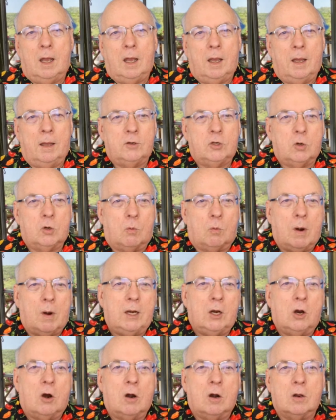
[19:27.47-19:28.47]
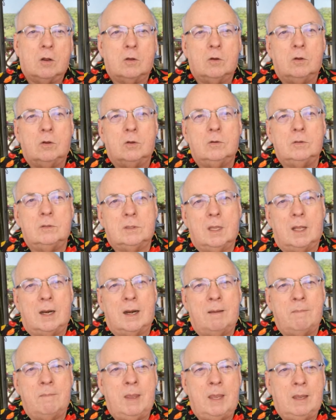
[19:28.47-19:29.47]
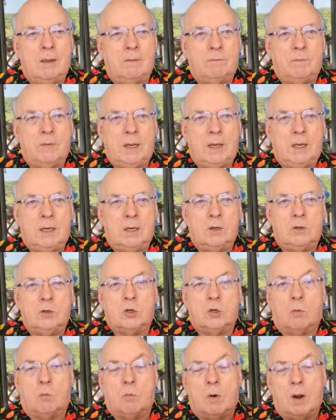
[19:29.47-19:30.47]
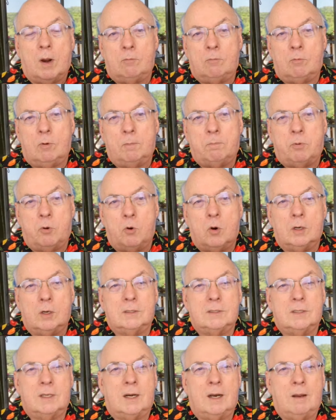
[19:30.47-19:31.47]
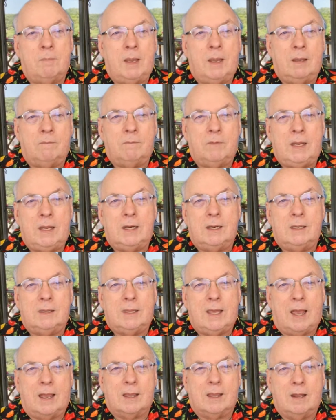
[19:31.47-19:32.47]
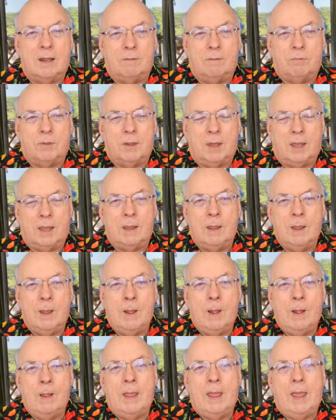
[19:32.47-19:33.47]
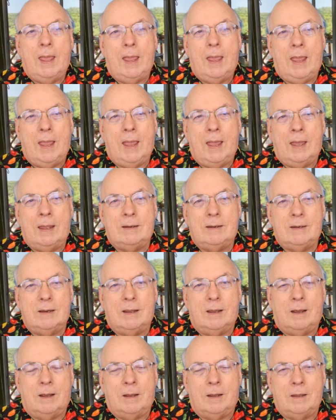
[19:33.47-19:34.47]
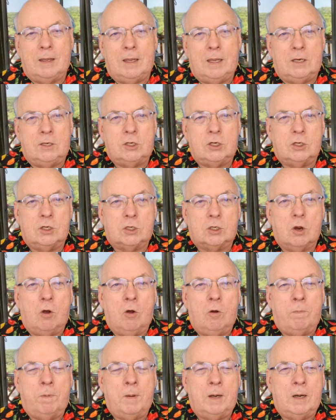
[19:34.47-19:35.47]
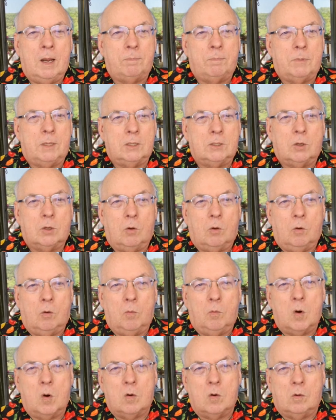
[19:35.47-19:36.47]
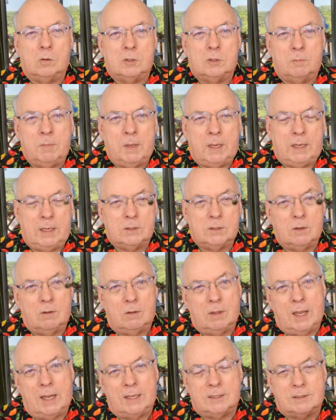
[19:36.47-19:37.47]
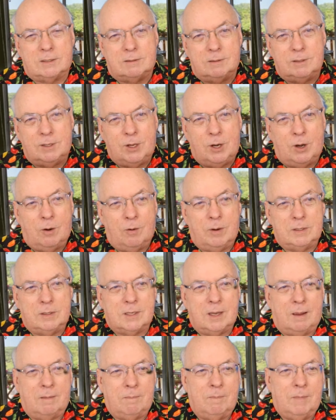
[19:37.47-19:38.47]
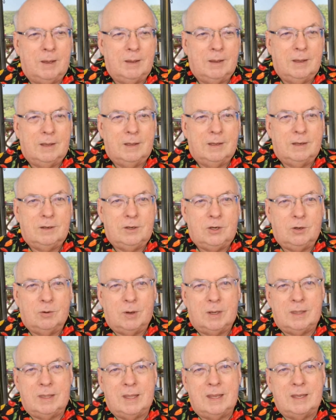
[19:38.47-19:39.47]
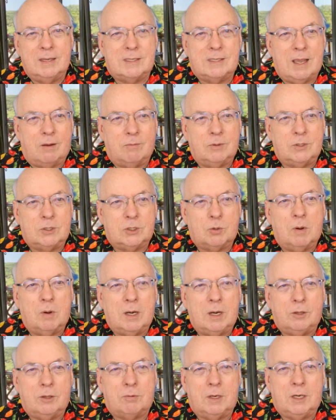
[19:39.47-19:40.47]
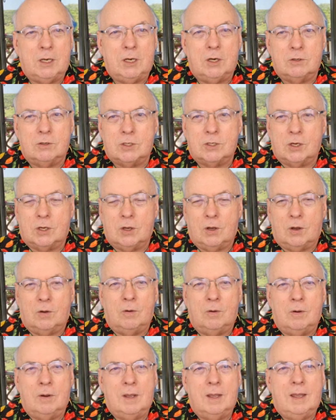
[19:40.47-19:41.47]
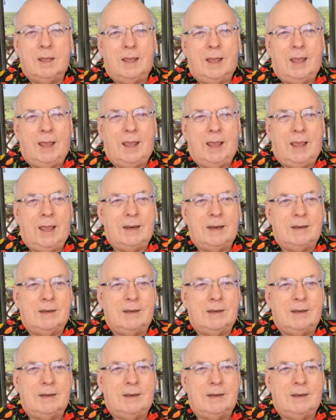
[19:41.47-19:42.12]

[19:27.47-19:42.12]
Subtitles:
write articles that I may have needed, to write reports that I may have needed, that kind of thing. And it just opened up this whole world to me. So that's, as I'm doing this, that was 23 years ago. And